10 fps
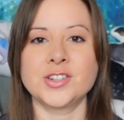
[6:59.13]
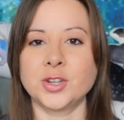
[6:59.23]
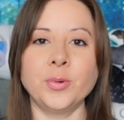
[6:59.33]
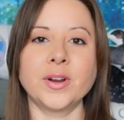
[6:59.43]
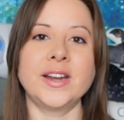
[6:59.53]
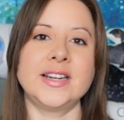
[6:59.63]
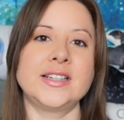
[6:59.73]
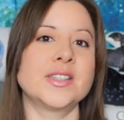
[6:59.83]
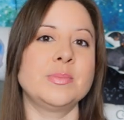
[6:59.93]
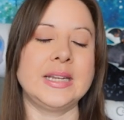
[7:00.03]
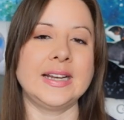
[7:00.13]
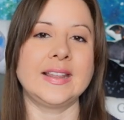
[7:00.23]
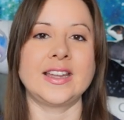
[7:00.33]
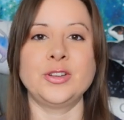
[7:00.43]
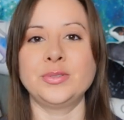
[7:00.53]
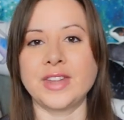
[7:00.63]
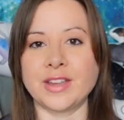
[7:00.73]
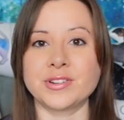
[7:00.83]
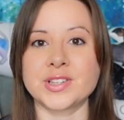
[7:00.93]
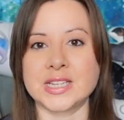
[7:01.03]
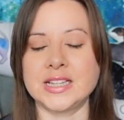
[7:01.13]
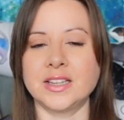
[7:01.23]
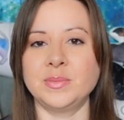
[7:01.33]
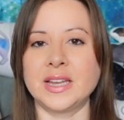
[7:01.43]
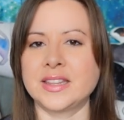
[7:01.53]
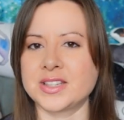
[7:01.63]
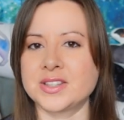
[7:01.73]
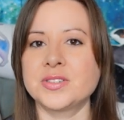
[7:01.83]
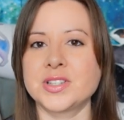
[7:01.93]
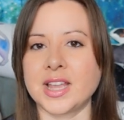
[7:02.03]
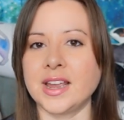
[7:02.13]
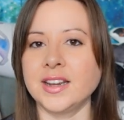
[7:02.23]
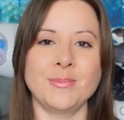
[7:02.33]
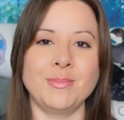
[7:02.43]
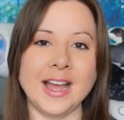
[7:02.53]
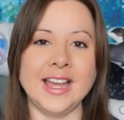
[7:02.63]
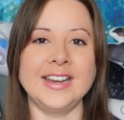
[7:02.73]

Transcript: Don't worry, it doesn't mean that you'll never see them unless they're sick, but